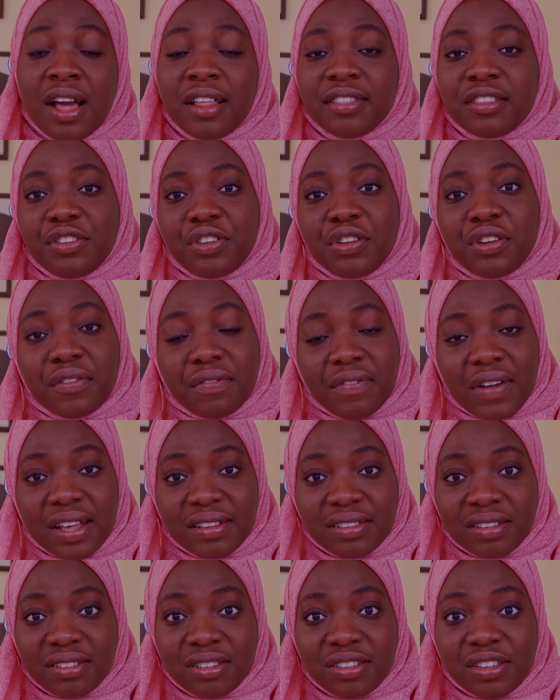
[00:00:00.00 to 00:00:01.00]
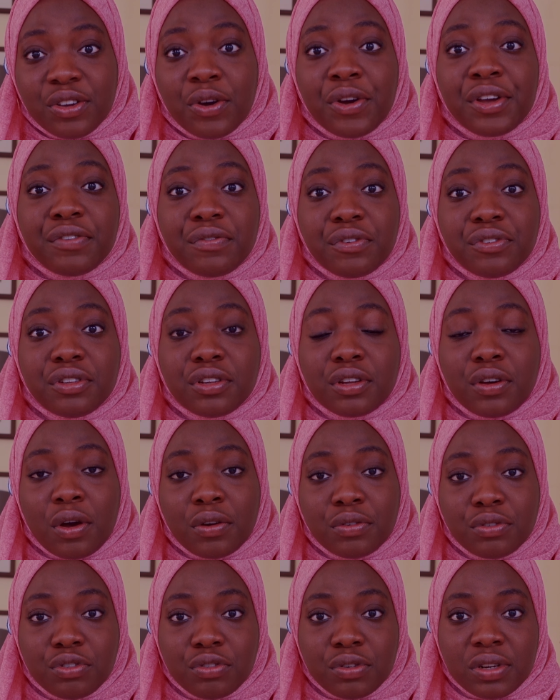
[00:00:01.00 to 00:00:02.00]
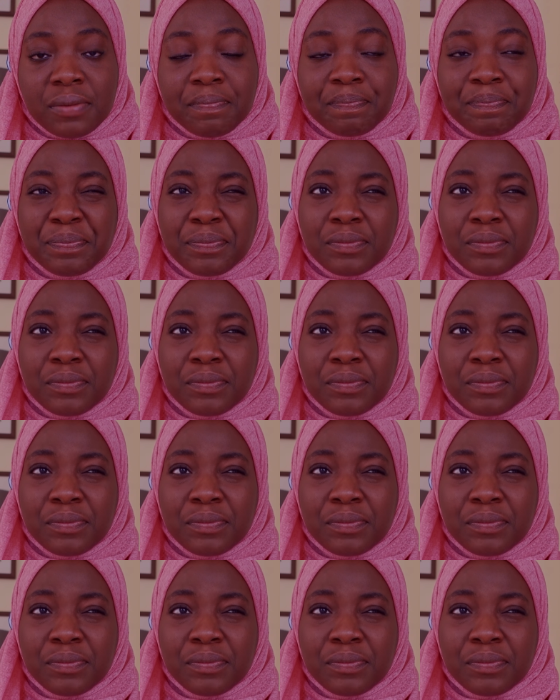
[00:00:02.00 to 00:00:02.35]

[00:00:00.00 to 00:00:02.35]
the university, or even the country.